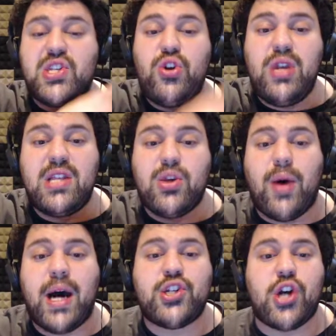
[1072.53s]
so you need to
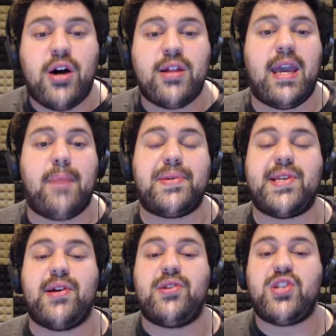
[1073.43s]
watch all the
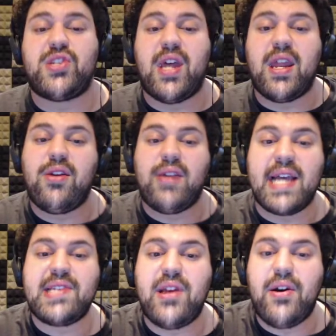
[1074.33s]
episodes. Just letting you
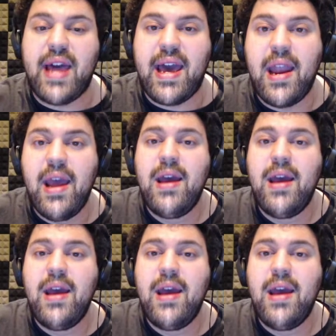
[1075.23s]
guys know that.